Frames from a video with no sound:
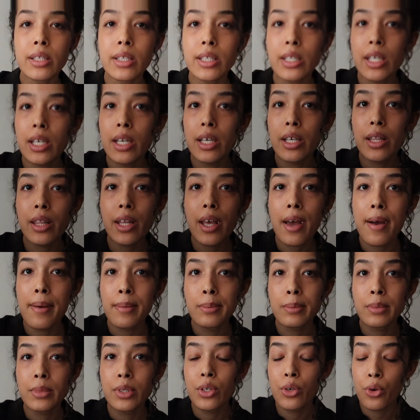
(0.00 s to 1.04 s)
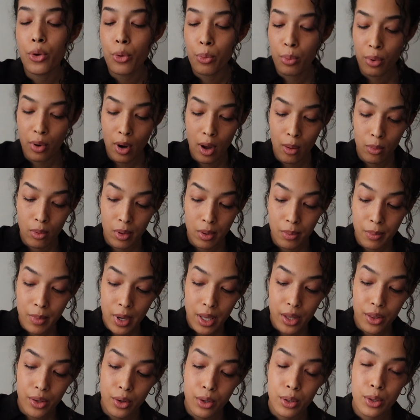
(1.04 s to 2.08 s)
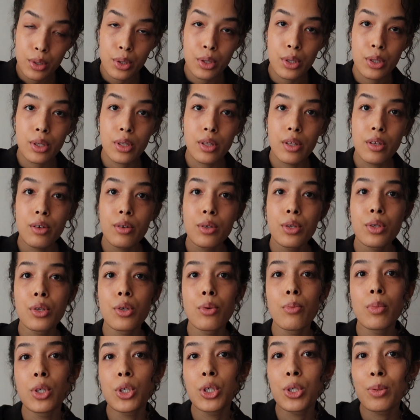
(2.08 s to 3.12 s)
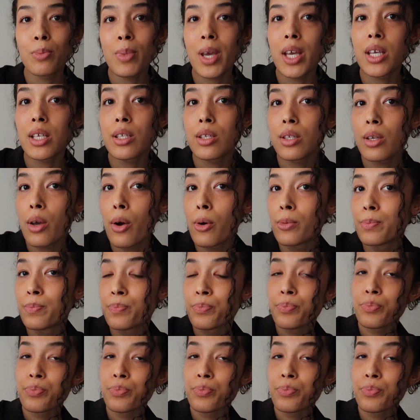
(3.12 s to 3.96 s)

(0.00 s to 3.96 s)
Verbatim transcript: sit in them, no problem. And there's there's so much space. So